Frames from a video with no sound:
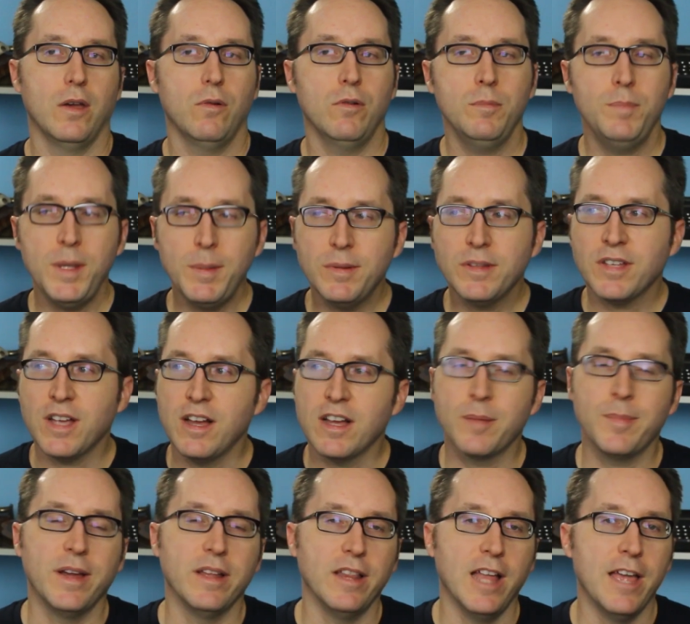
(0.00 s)
When people talk
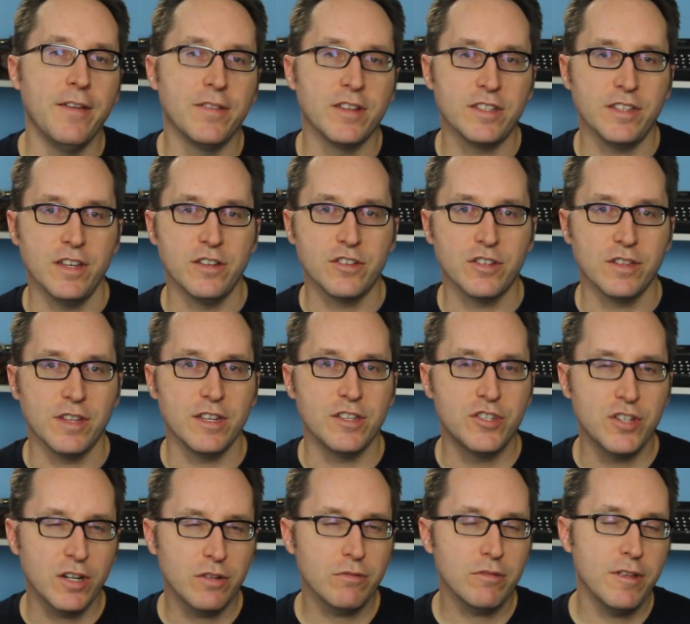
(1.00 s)
about life extension, they
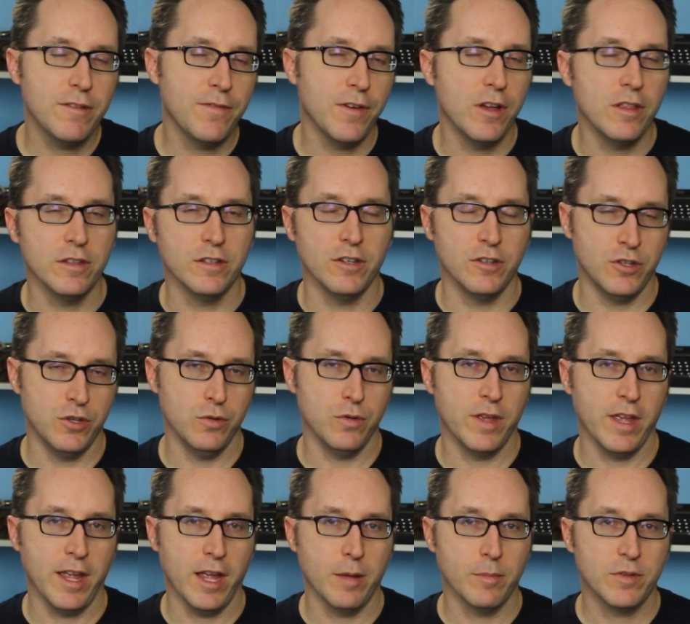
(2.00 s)
generally fall into two
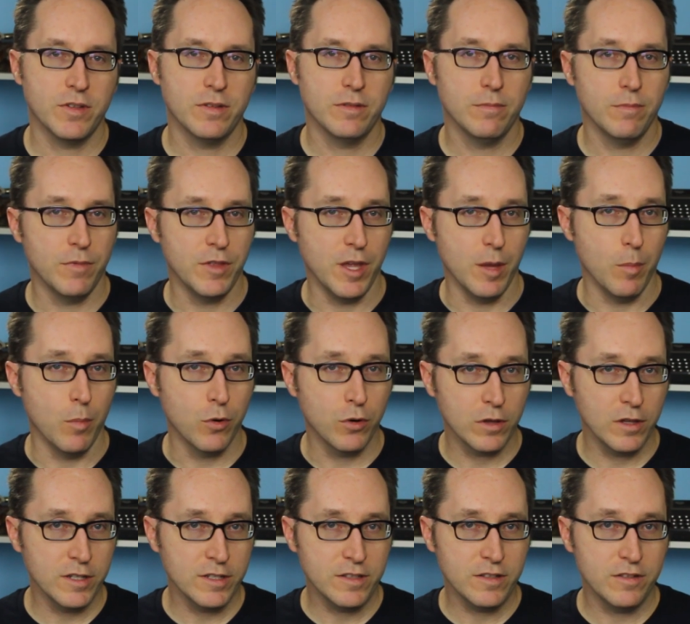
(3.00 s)
camps, the
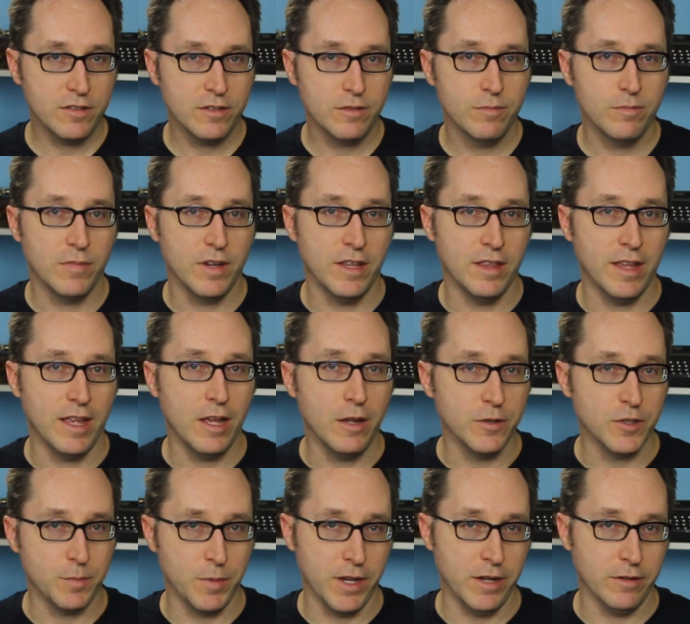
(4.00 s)
immortalists and the
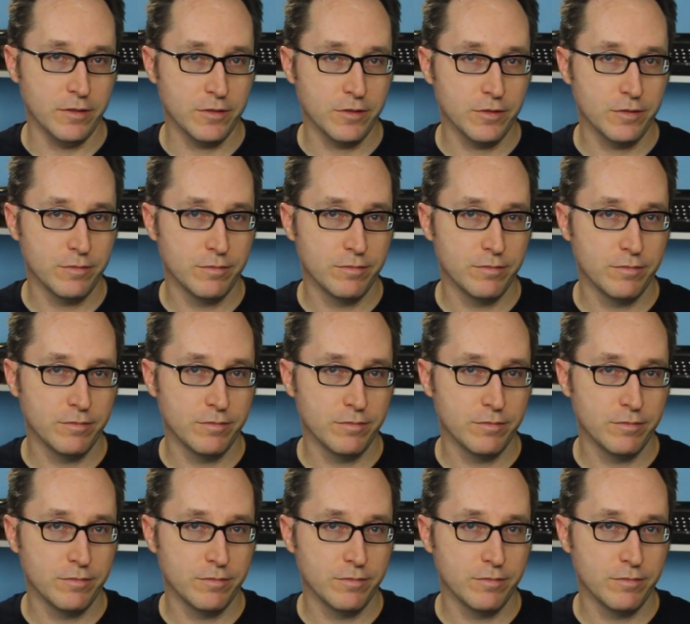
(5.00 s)
health spanners.